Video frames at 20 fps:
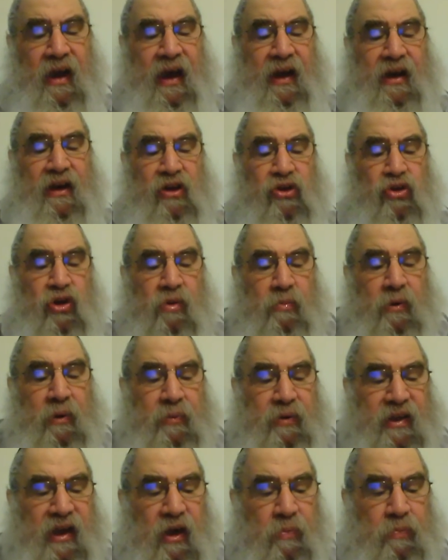And he shouldn't be
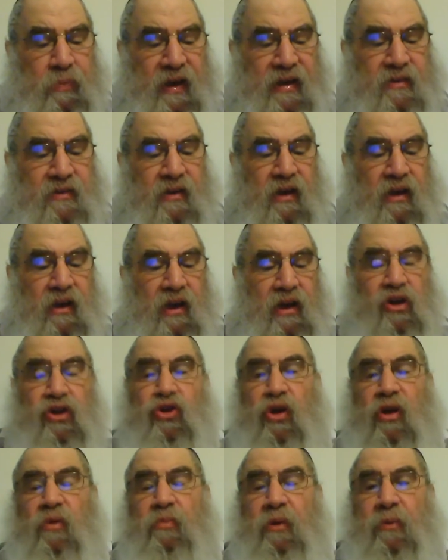b'teich beisei, and he
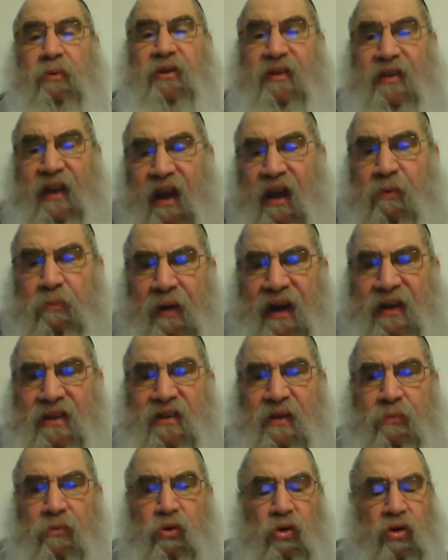shouldn't be b'teich bayis
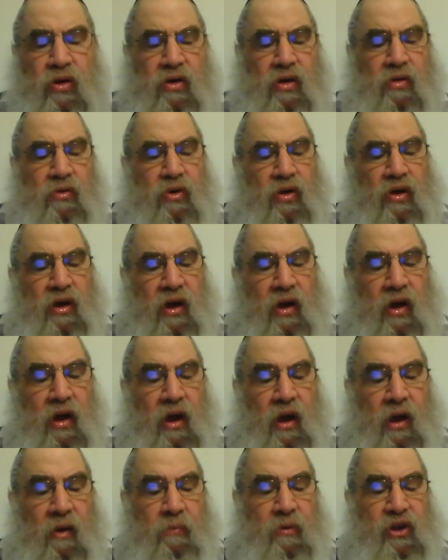ha-menugim.
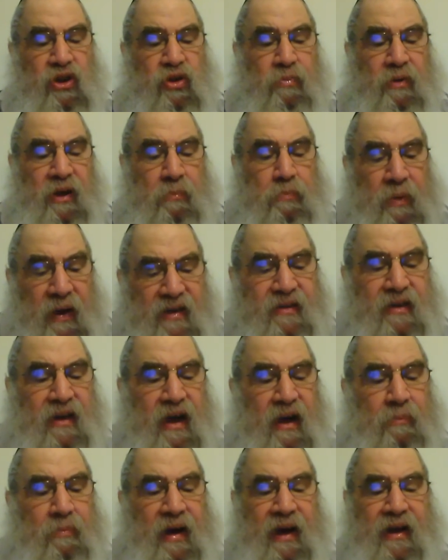But he should be pesach
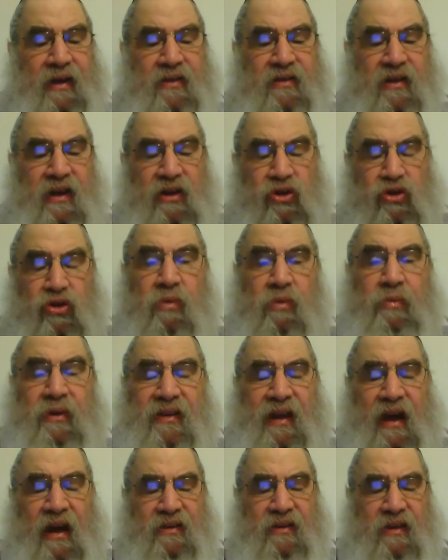habayis, and he shouldn't be
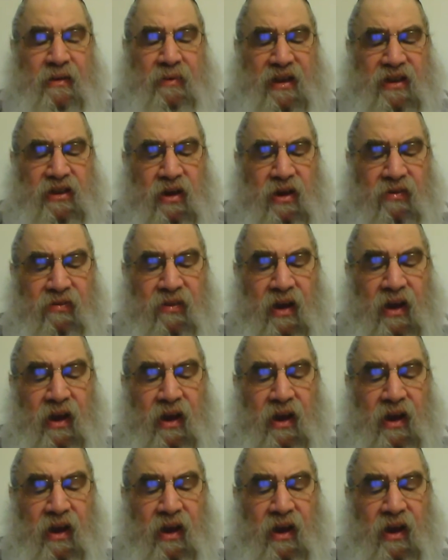tachas ha-mashkev.